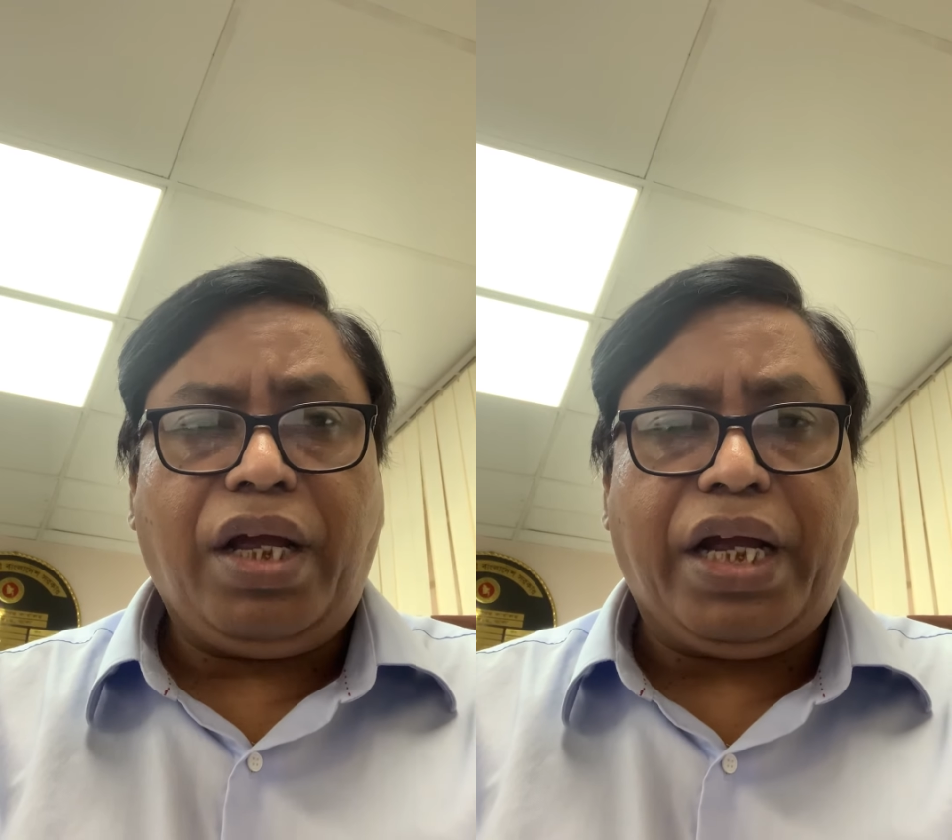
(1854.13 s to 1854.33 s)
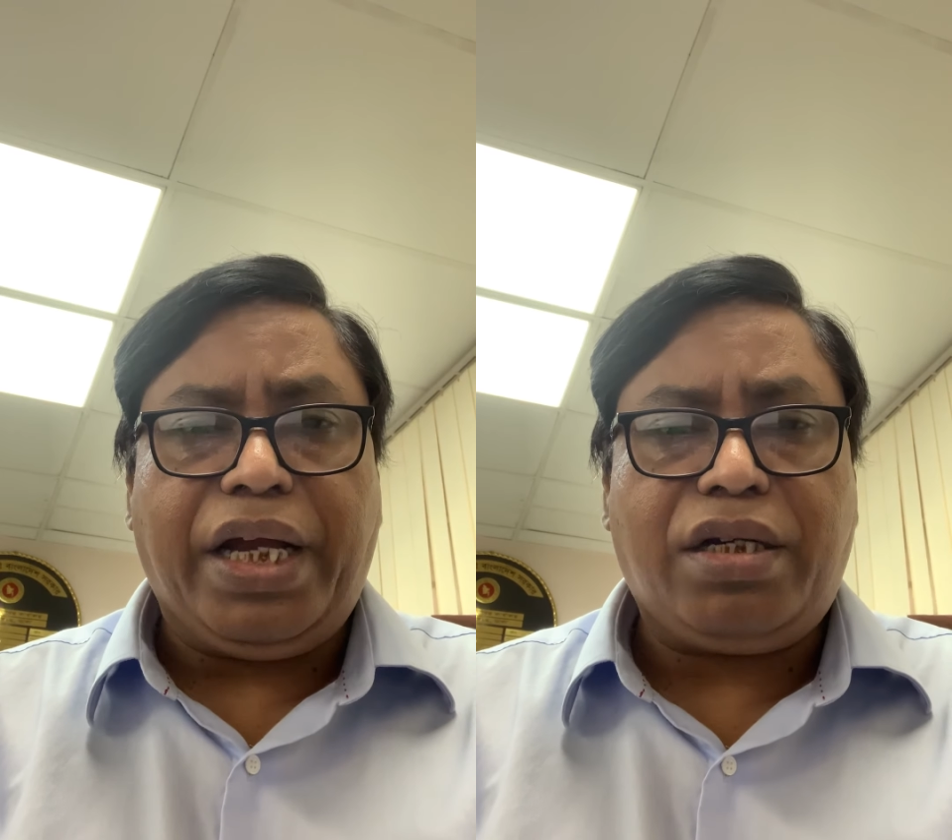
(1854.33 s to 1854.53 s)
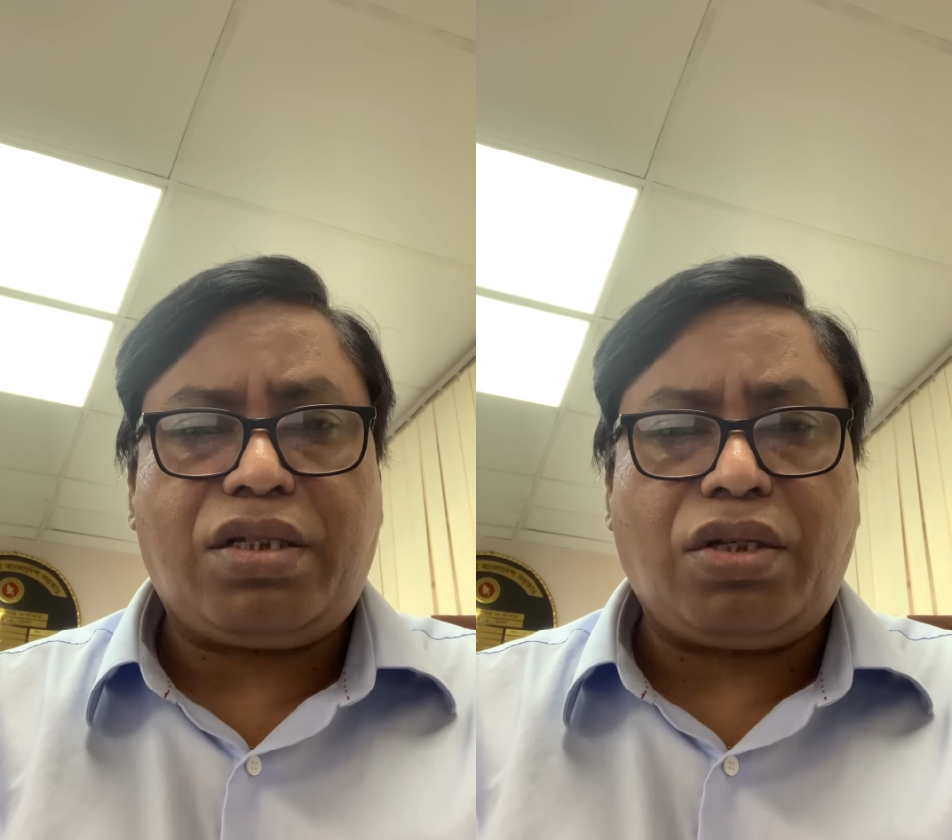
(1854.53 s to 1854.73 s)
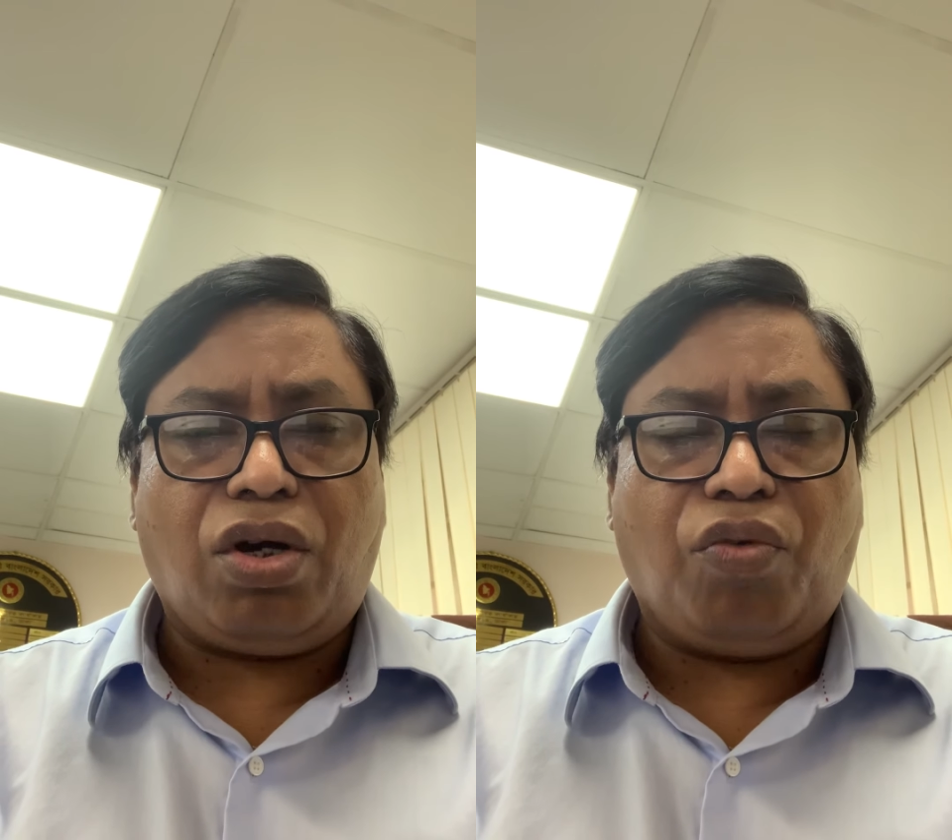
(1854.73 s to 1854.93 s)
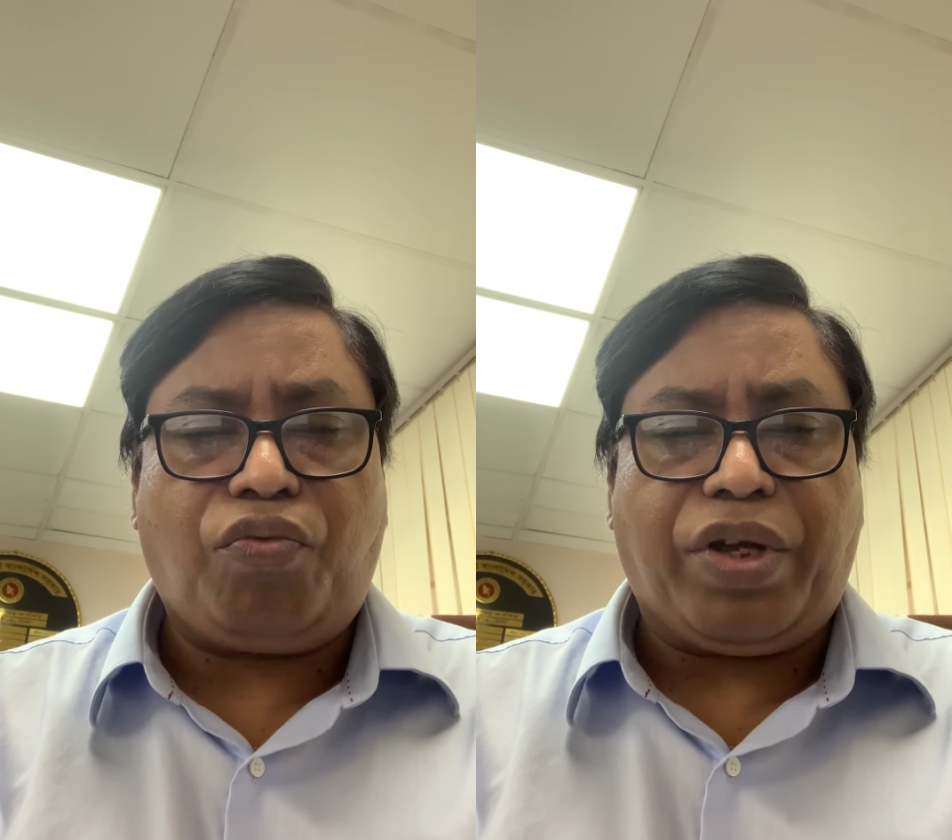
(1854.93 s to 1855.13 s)
heads
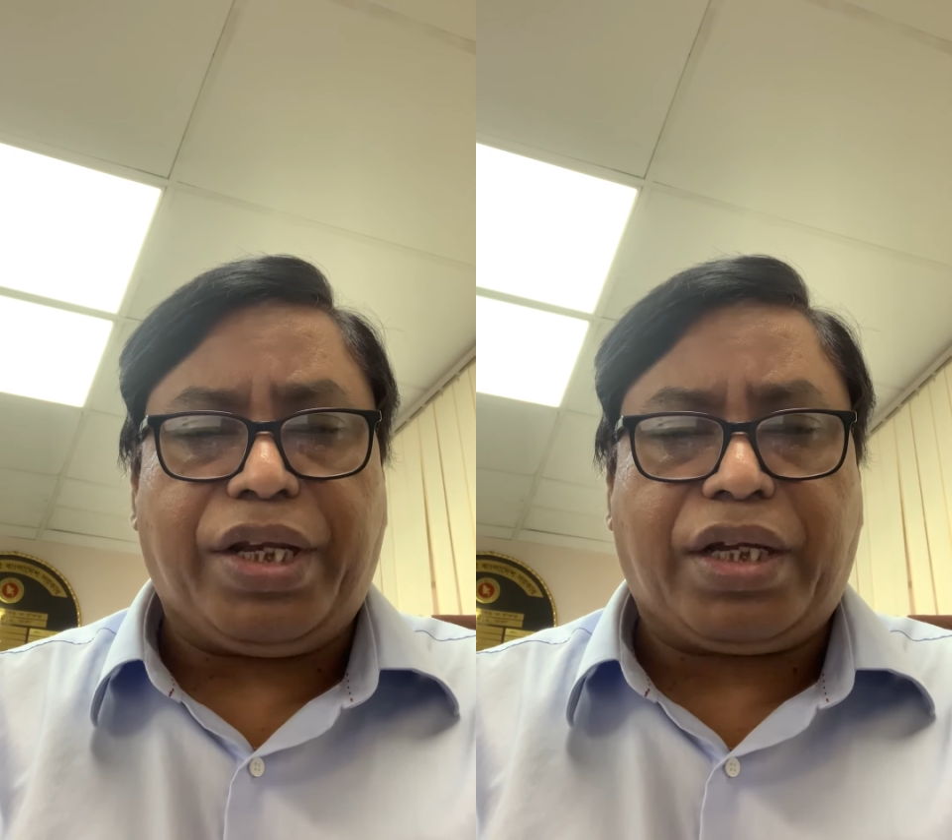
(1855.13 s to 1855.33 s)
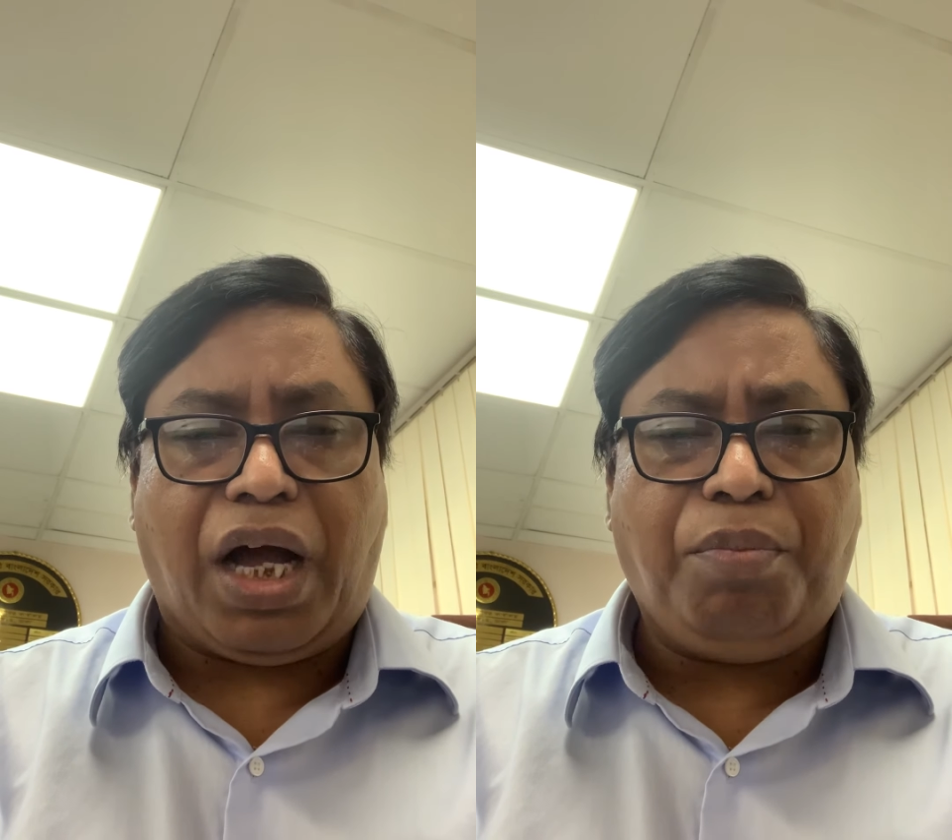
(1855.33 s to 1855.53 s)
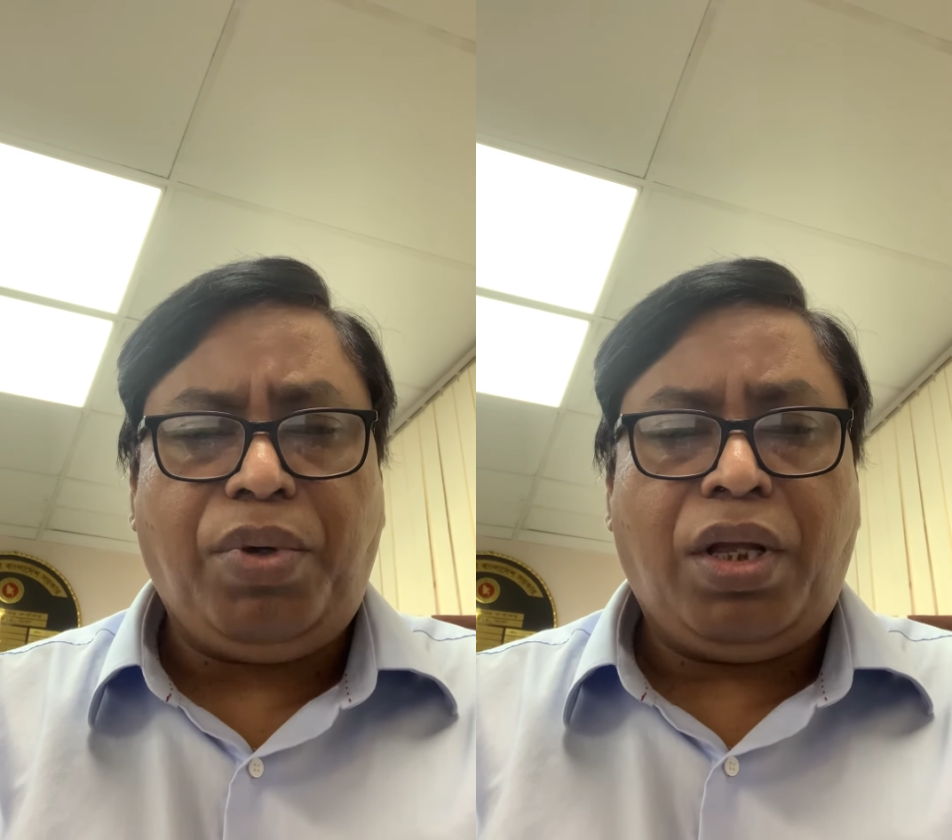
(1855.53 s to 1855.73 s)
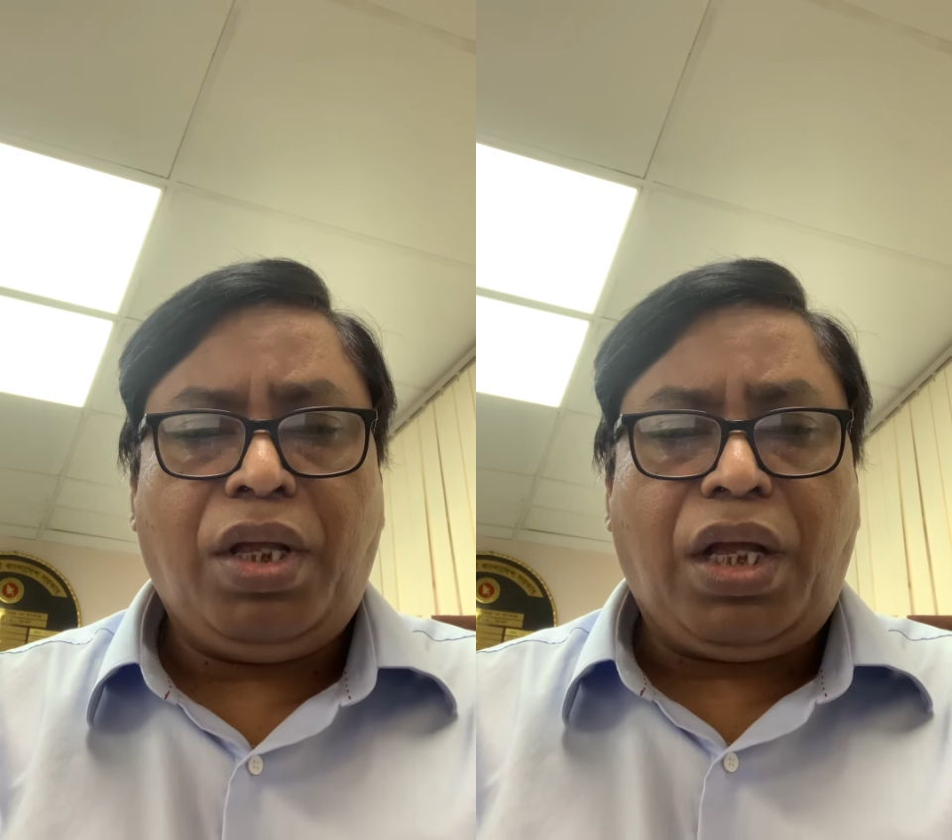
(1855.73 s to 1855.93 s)
of income.